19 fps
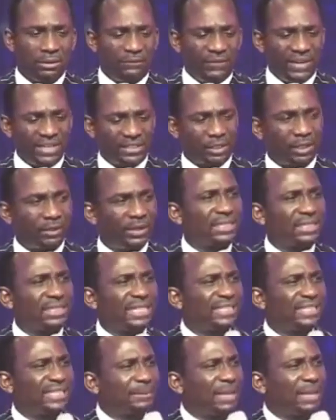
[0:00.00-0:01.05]
First
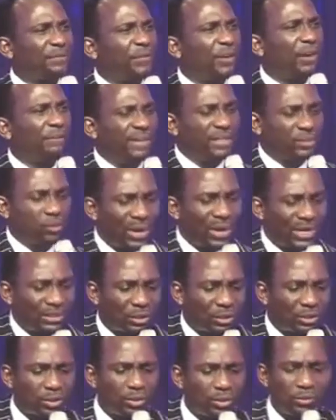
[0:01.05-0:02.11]
Corinthians chapter 4, verse 1
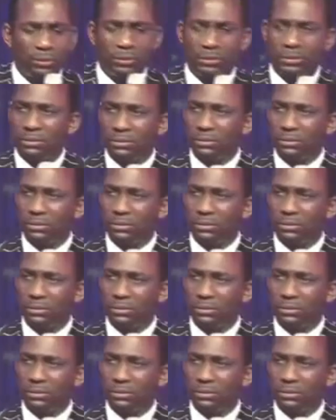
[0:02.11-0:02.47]
to 2